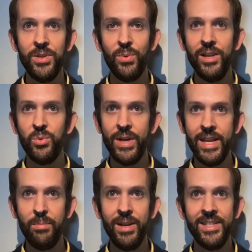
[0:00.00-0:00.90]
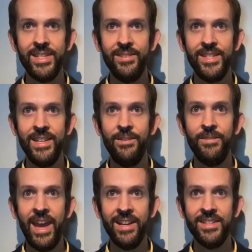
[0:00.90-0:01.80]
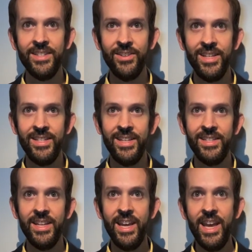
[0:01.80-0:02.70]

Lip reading: as well as rehabilitative exercises